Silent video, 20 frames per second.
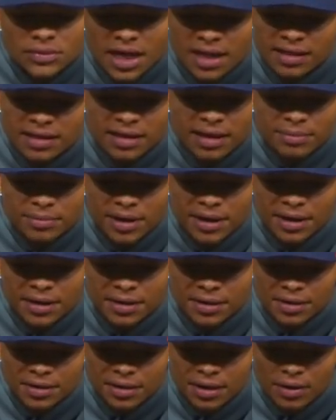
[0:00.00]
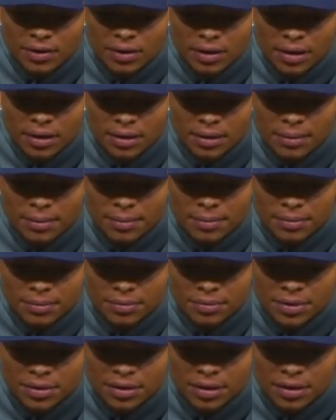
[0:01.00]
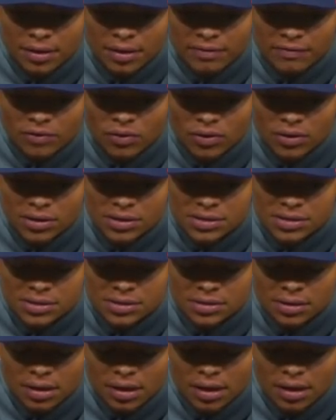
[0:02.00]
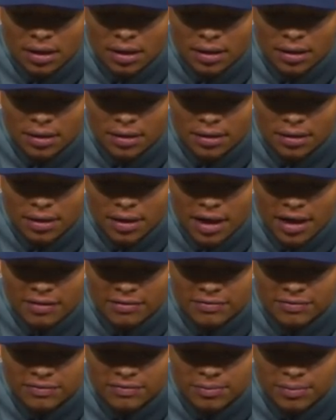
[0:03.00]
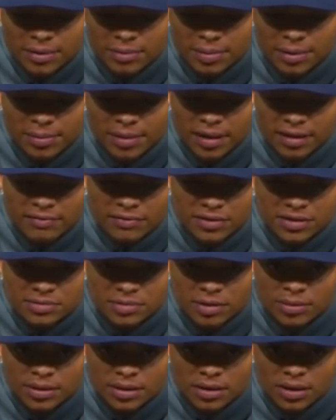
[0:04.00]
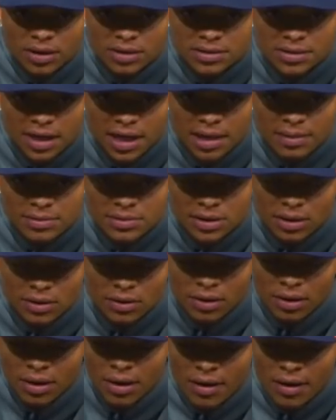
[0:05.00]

I think I'm ready. You know, of course, I've been preparing for this moment a long time, so